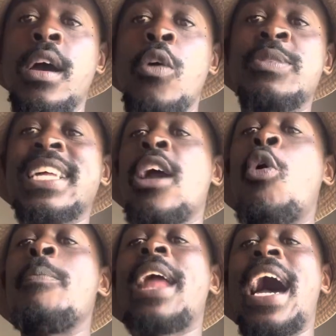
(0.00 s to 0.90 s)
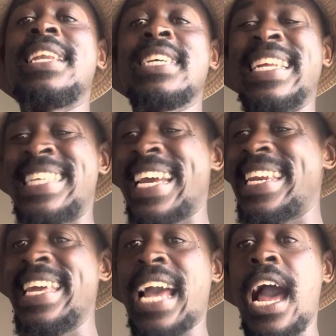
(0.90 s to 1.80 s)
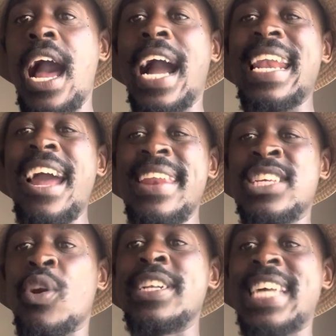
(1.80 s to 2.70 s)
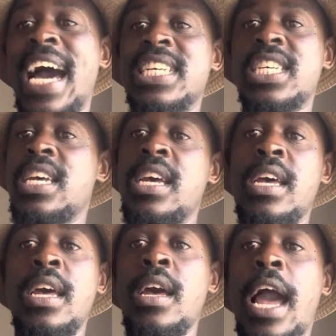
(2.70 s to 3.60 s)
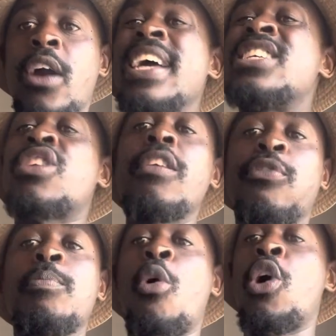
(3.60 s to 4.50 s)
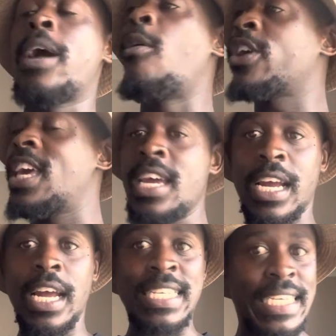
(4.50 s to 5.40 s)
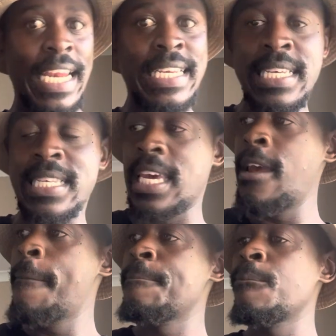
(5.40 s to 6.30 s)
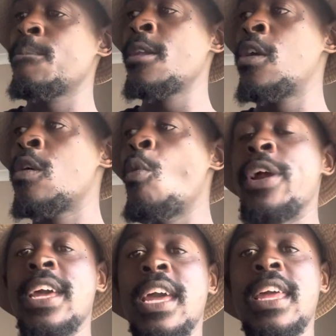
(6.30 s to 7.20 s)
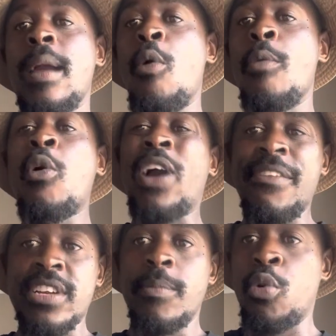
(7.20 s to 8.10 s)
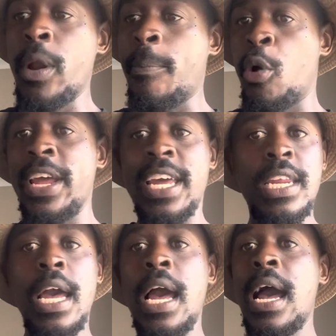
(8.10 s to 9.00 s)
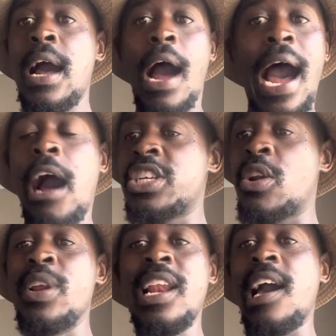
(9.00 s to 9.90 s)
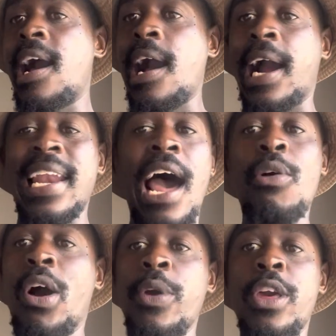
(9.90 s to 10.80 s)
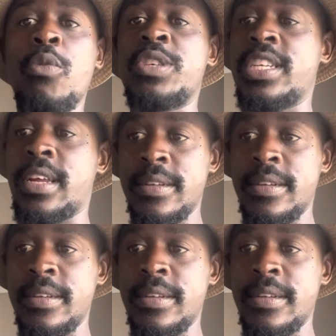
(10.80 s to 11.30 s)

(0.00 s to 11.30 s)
Which I come landing a technique, I can natural touch, I can natural football, I'm okay, a tatiski. Bone a bone more comfortable, a bolene. I also really ran out of way um cheat.